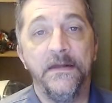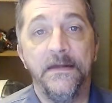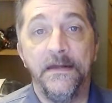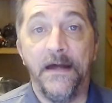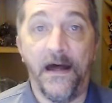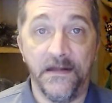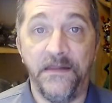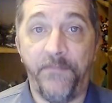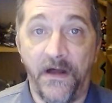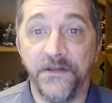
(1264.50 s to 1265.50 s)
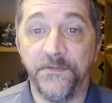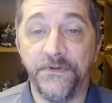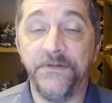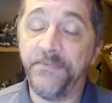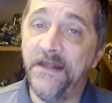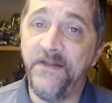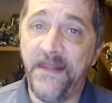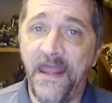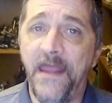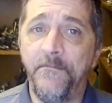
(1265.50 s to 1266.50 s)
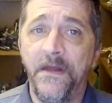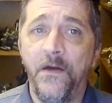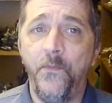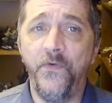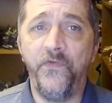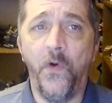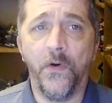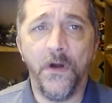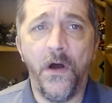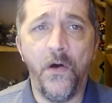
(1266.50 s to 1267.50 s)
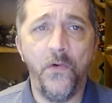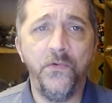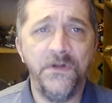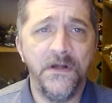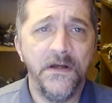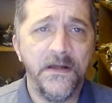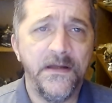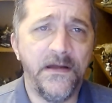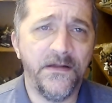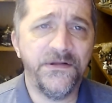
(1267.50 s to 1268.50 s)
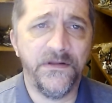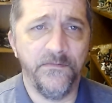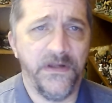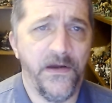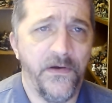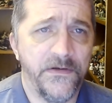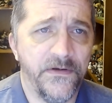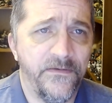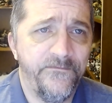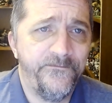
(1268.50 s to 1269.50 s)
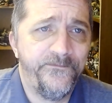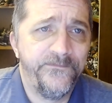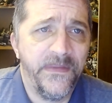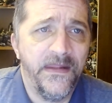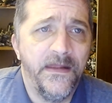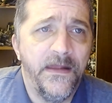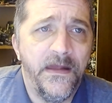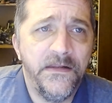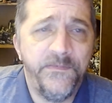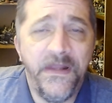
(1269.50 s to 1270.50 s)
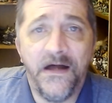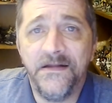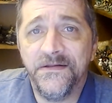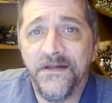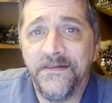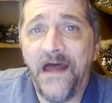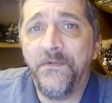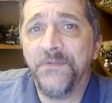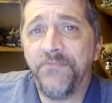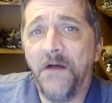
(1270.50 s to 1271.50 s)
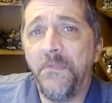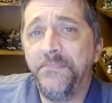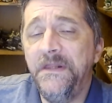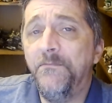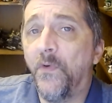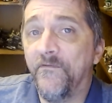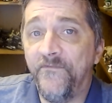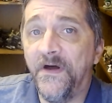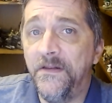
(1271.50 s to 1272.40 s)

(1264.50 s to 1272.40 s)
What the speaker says: highly possible to play the game with your own custom character. And to be honest, that was probably more fun.